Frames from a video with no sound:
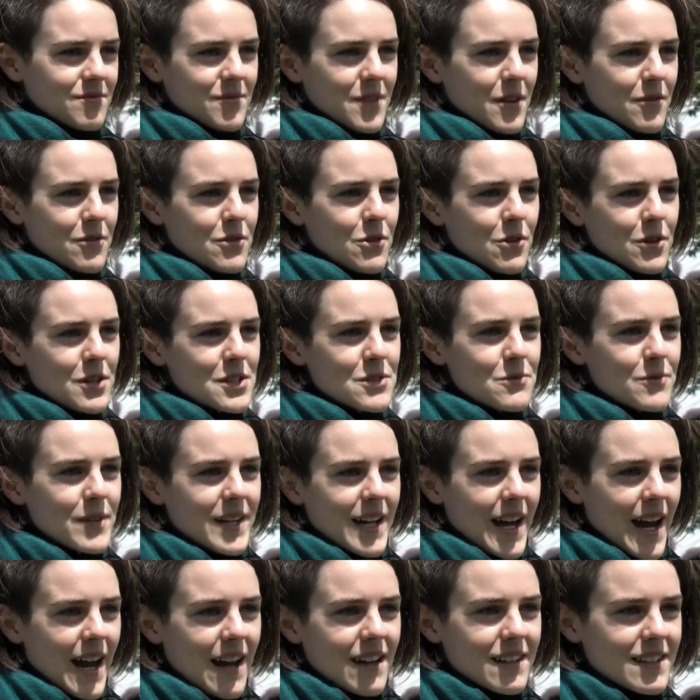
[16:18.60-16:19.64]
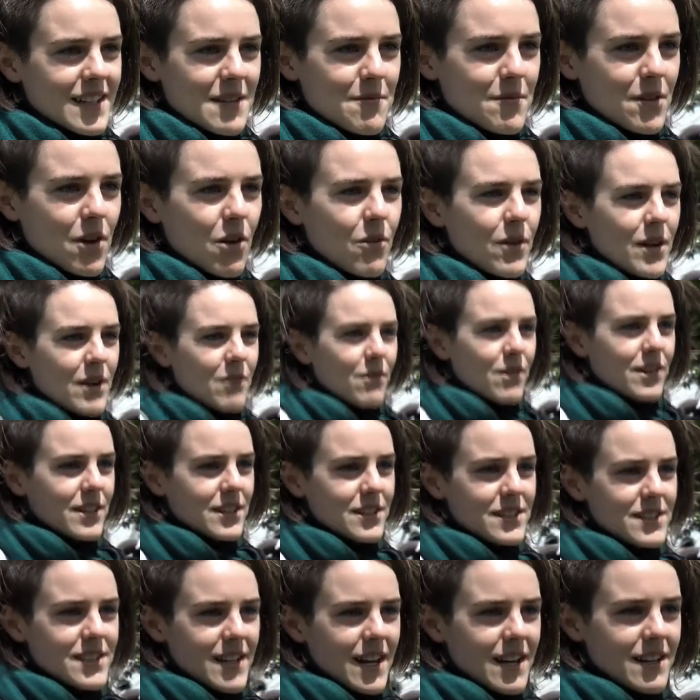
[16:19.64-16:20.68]
of course we can't keep going when they're
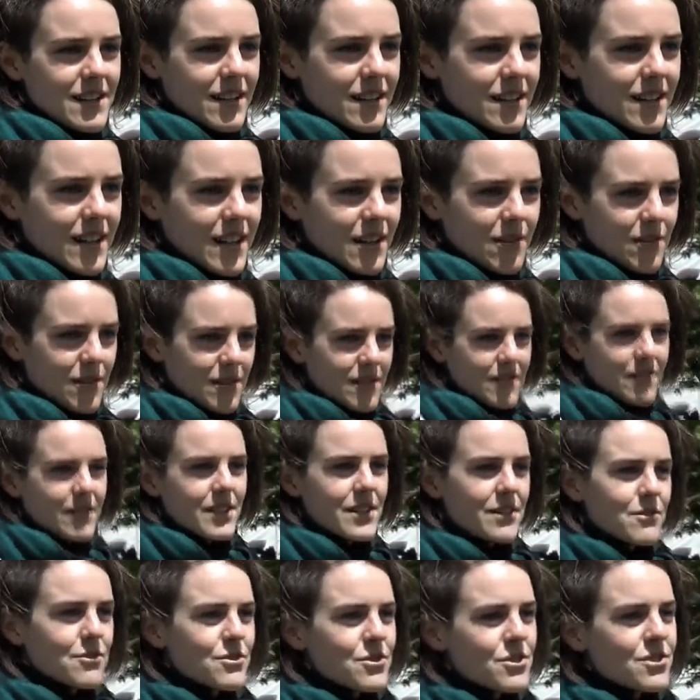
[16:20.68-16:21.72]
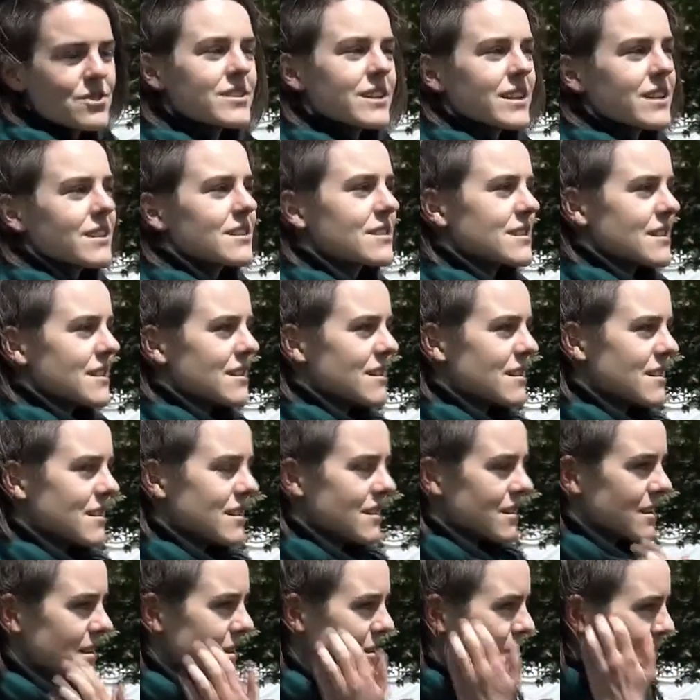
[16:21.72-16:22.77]
standing there with their huge sticks,
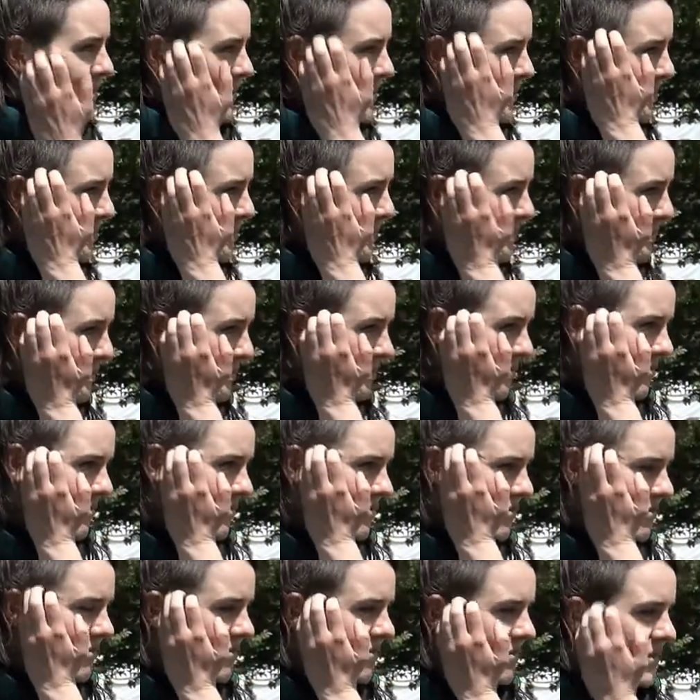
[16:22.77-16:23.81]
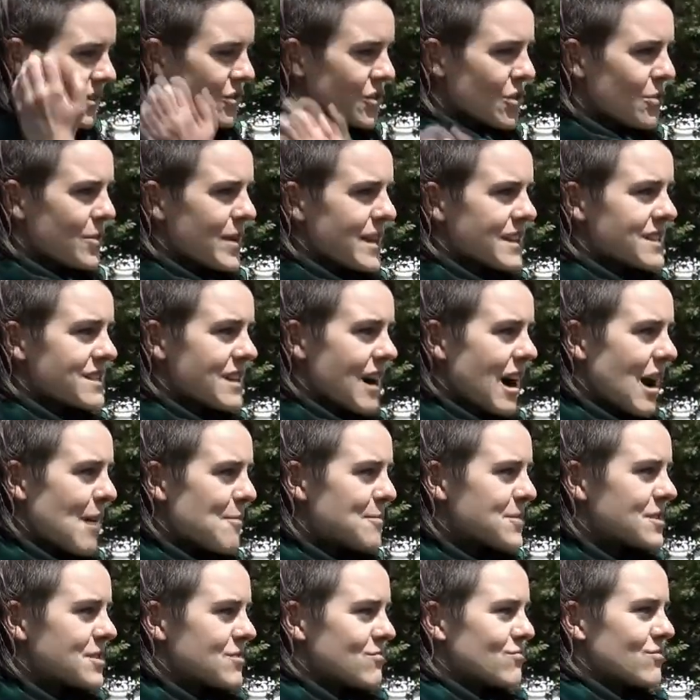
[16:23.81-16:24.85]
and so we
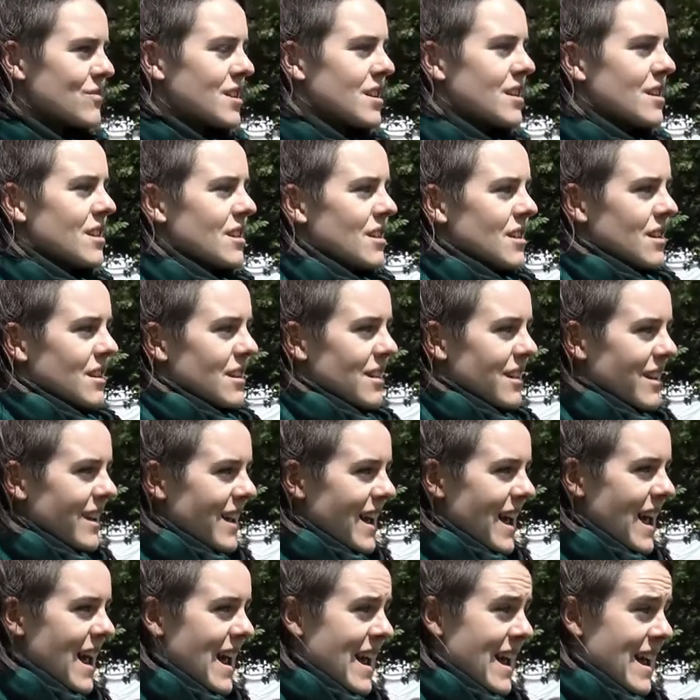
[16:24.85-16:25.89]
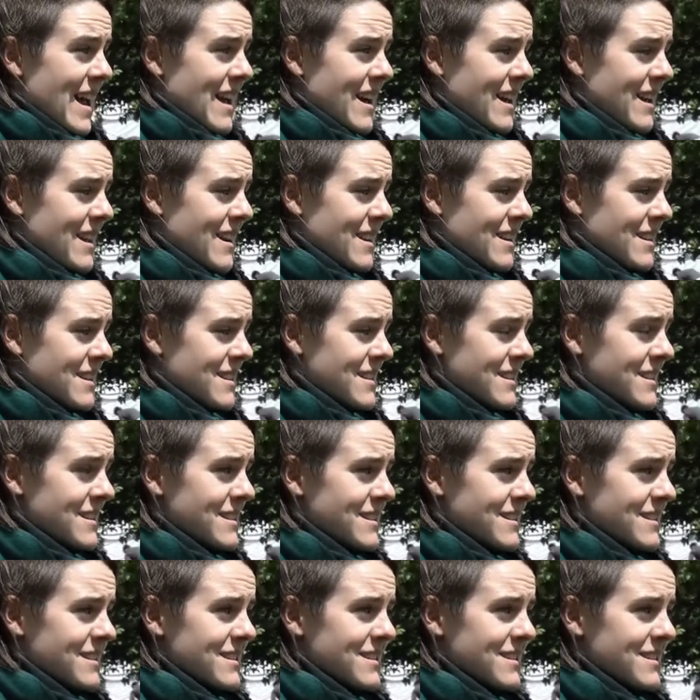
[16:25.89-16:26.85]
stopped and